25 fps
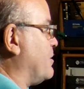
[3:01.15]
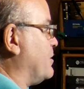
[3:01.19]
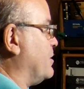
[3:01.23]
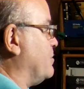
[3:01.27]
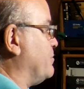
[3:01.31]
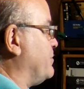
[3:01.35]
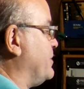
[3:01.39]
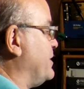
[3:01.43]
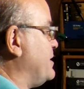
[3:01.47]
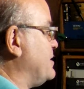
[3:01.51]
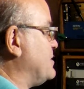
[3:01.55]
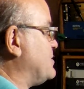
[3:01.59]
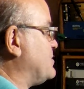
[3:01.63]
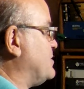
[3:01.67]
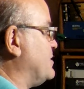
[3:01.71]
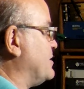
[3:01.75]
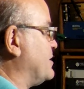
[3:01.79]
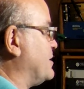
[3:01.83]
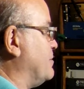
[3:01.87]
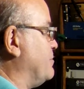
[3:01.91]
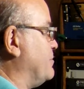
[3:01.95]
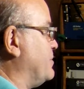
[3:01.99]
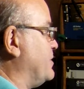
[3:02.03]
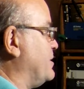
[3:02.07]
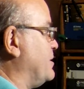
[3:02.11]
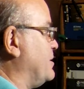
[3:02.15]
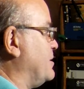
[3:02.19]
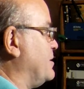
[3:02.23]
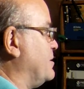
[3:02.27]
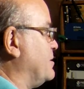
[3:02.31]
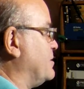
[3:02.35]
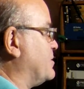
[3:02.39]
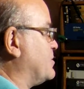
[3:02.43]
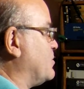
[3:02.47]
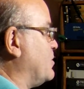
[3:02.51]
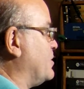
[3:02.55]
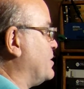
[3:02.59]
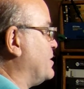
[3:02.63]
or bass, it can be
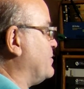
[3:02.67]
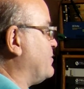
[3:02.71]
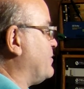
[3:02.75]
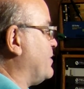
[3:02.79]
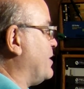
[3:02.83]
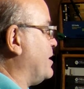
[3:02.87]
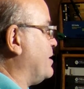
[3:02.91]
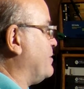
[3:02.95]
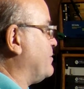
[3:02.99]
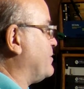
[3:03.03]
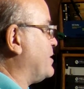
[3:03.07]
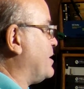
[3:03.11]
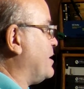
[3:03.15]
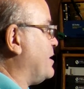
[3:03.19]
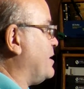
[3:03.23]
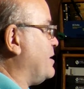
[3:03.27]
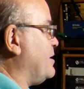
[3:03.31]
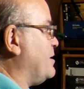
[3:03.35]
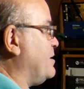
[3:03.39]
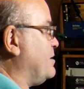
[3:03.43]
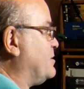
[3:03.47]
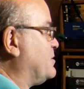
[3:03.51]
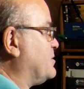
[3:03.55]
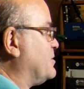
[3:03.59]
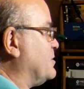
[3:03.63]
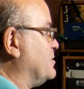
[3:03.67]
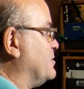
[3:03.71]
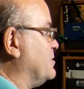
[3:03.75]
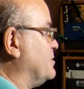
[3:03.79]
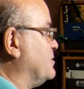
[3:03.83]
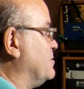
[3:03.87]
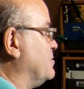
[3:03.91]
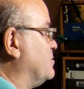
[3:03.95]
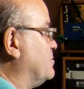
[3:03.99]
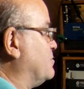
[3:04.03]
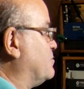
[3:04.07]
25K to